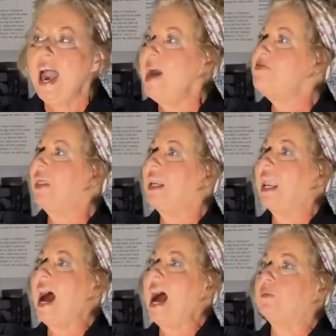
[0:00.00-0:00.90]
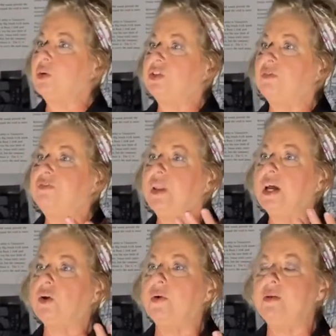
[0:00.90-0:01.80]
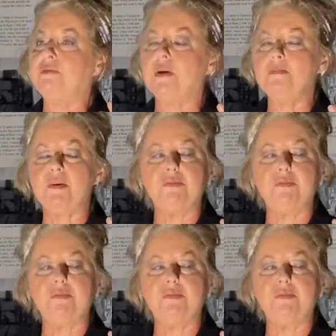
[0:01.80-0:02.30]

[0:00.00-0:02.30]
and the light was a flickering from the